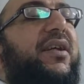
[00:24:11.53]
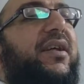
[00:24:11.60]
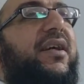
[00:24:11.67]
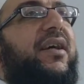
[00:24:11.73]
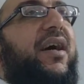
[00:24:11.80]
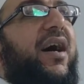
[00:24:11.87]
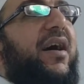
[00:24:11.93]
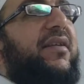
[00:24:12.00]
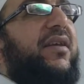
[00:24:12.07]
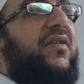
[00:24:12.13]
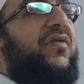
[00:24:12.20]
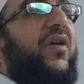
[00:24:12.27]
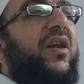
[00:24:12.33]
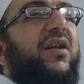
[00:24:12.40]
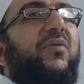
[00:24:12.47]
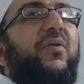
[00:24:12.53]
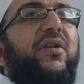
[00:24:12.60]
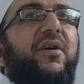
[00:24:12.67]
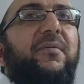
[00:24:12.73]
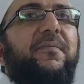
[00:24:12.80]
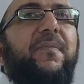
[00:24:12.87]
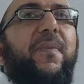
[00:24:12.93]
And they fell in love with it.
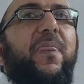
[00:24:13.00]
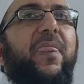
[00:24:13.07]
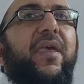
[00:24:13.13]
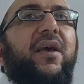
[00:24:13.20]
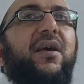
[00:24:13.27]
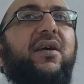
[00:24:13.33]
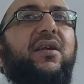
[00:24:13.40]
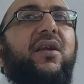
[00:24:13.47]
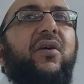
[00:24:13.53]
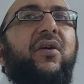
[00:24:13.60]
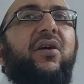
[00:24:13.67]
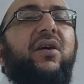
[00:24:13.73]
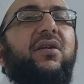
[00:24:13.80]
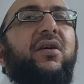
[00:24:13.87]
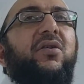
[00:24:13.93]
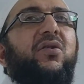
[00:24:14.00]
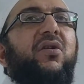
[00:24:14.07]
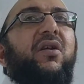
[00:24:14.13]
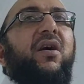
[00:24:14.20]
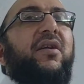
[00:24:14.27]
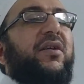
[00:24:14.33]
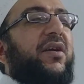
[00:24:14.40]
Now here Allah in the
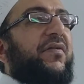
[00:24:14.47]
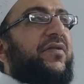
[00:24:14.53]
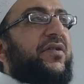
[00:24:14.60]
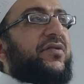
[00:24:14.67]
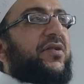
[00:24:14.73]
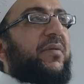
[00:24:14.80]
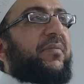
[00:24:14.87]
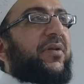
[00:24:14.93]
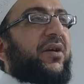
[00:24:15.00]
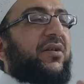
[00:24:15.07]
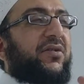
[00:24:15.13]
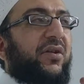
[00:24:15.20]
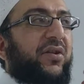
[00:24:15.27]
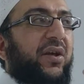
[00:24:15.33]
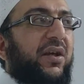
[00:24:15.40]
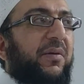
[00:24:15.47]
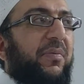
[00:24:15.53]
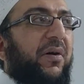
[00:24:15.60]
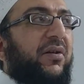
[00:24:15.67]
Quran gives us something to think about.